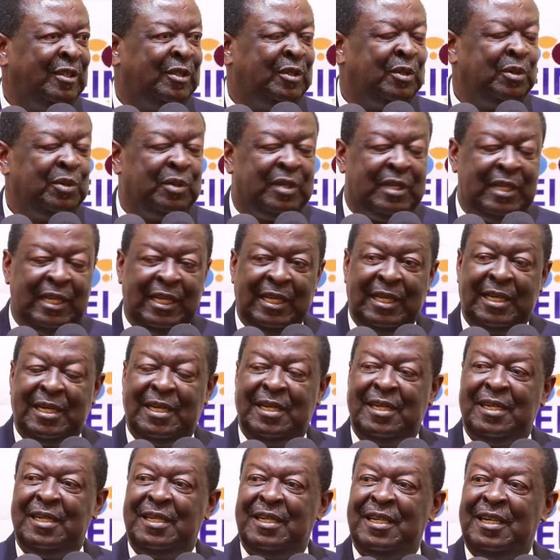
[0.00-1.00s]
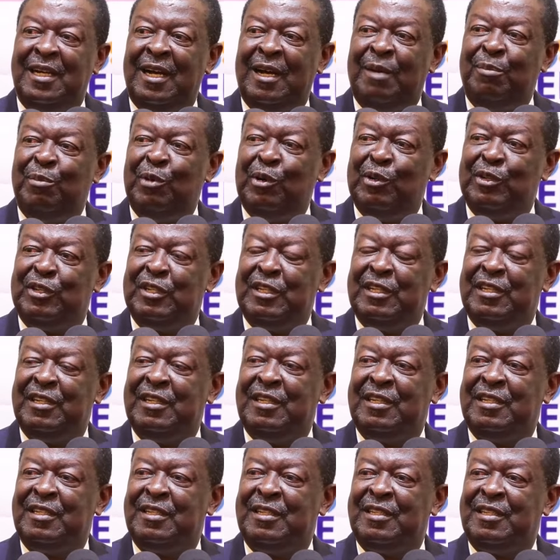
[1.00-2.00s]
to take a more
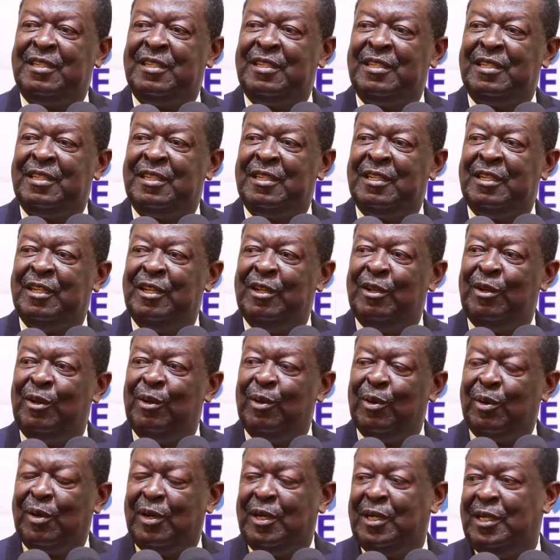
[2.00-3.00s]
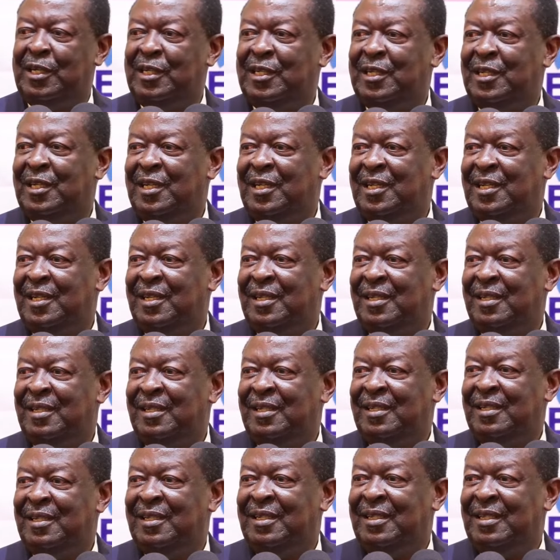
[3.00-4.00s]
serious look
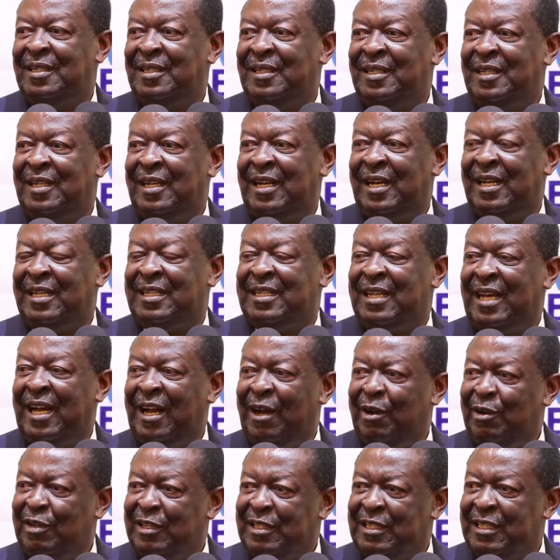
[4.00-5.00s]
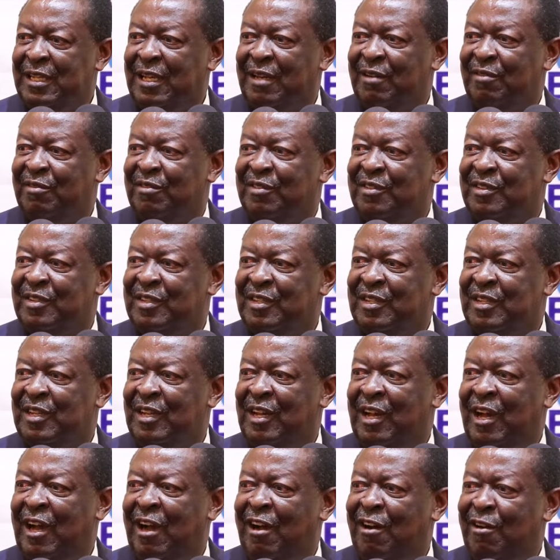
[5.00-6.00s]
at ourselves,
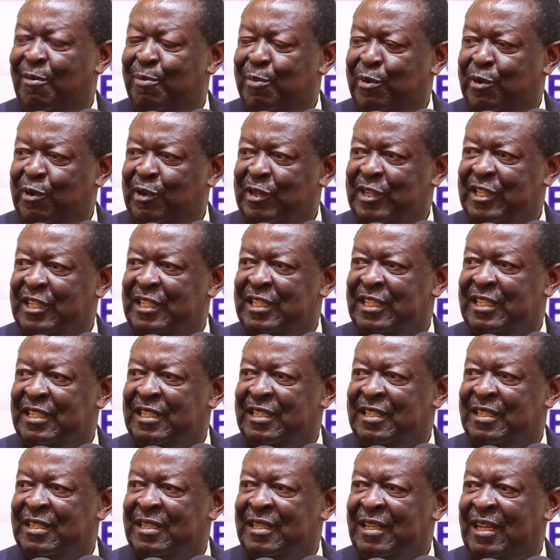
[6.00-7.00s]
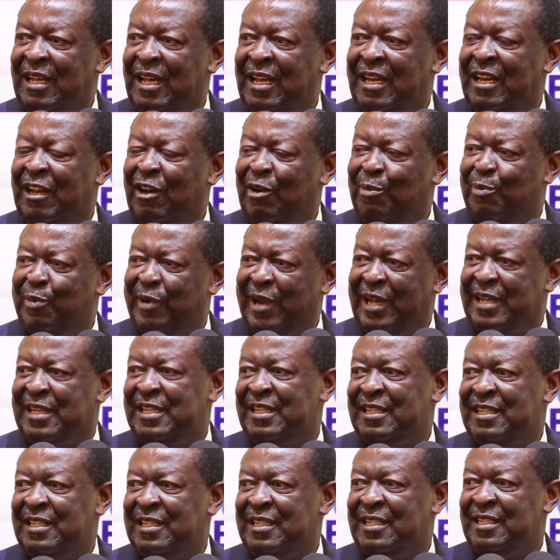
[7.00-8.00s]
our processes, and our
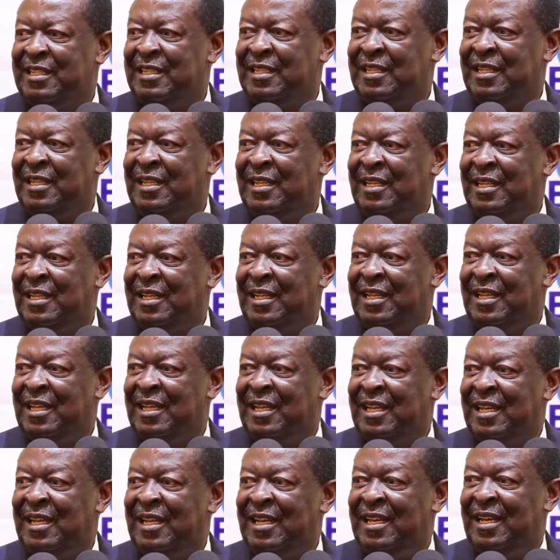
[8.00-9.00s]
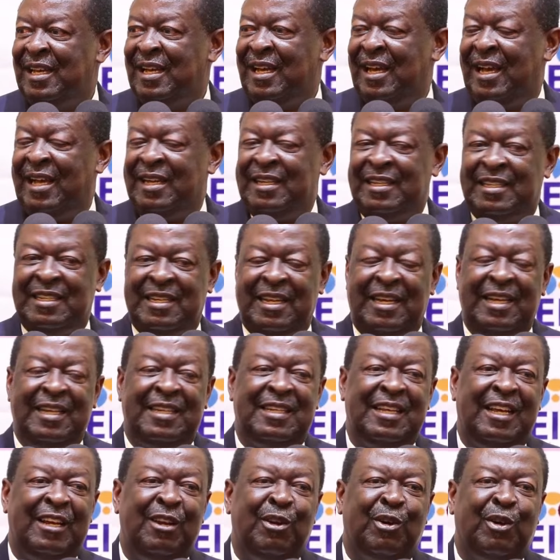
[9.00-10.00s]
practices, and
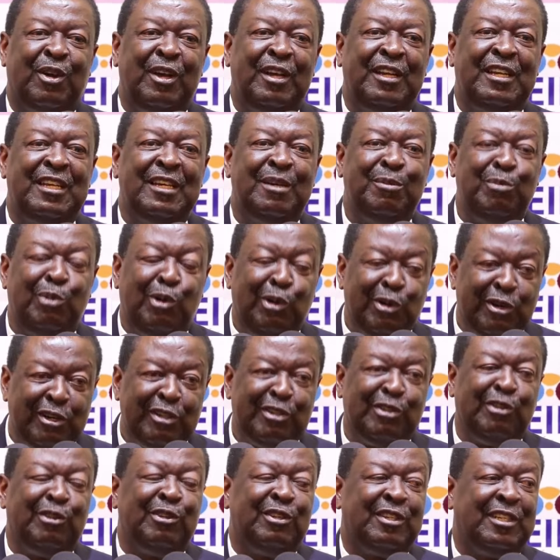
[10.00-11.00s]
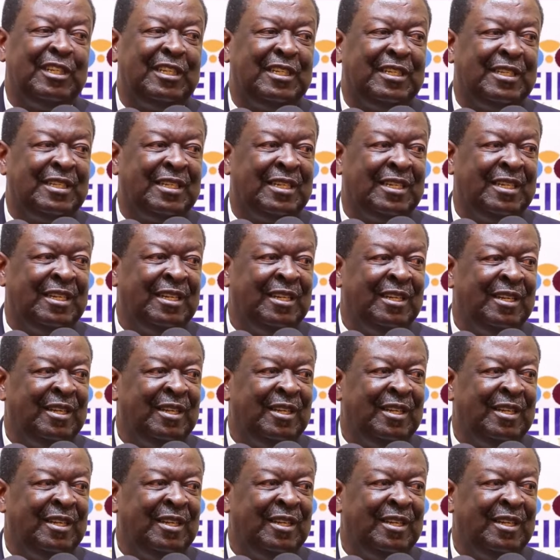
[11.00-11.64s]
start allocating more resources